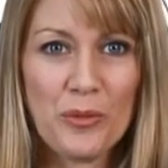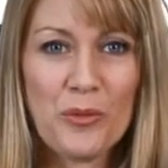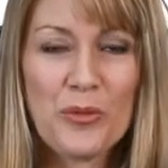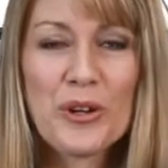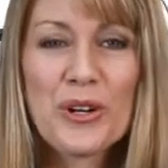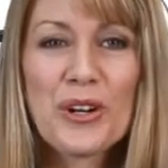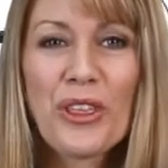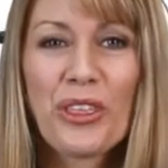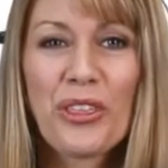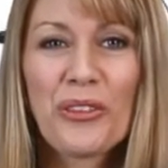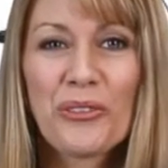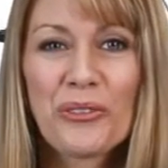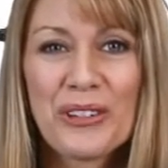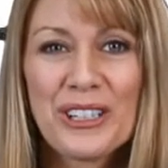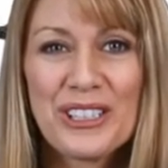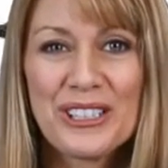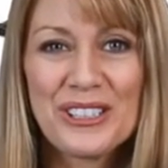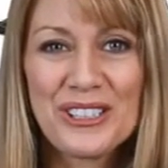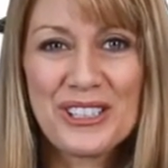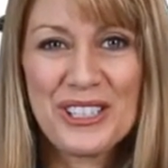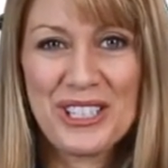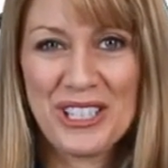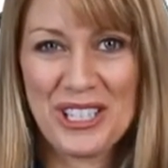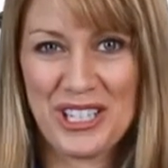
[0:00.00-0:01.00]
we're
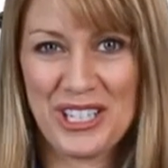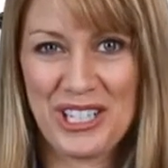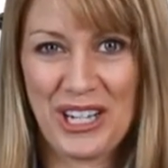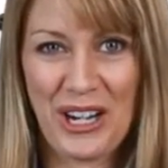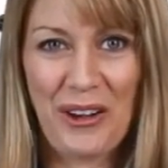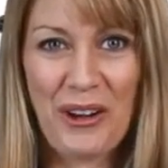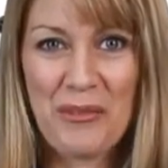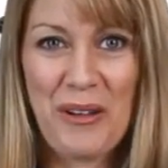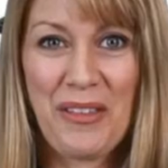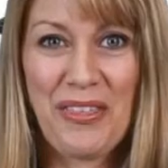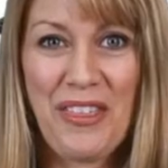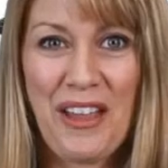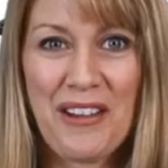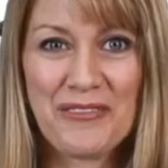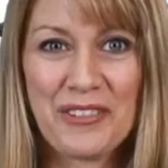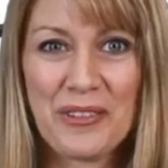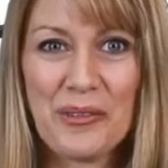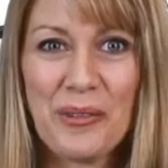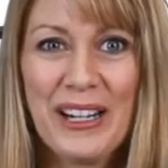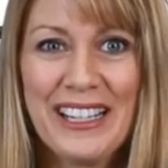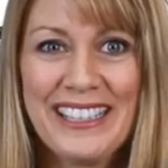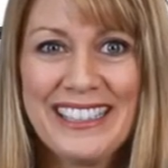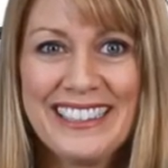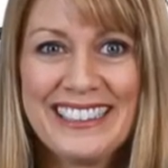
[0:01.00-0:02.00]
thrilled to share it with
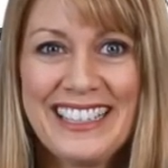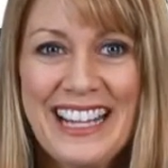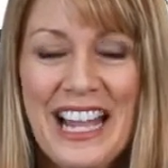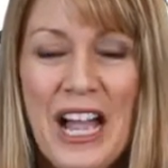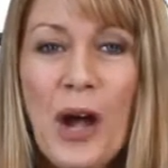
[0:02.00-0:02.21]
everyone.